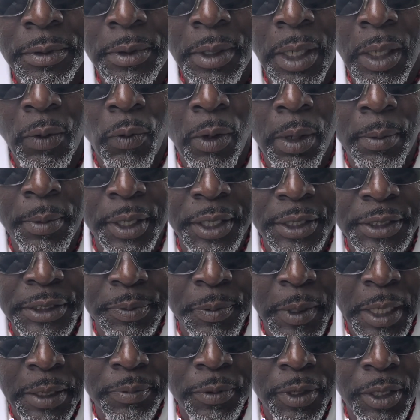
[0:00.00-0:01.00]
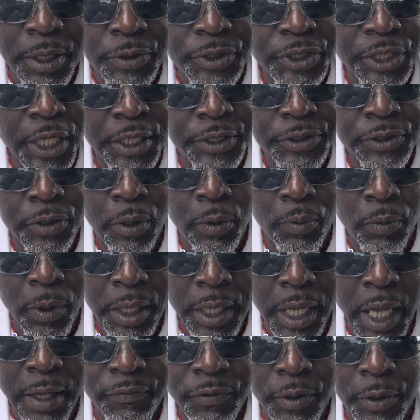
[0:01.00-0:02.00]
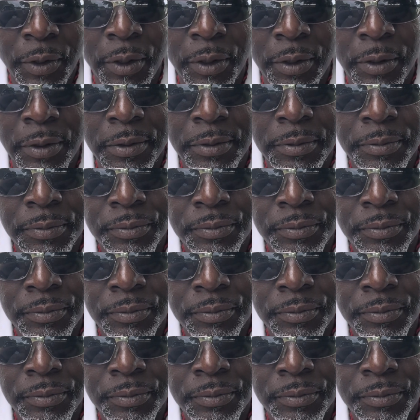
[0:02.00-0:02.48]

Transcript: A woman expect me to chase her and run after her.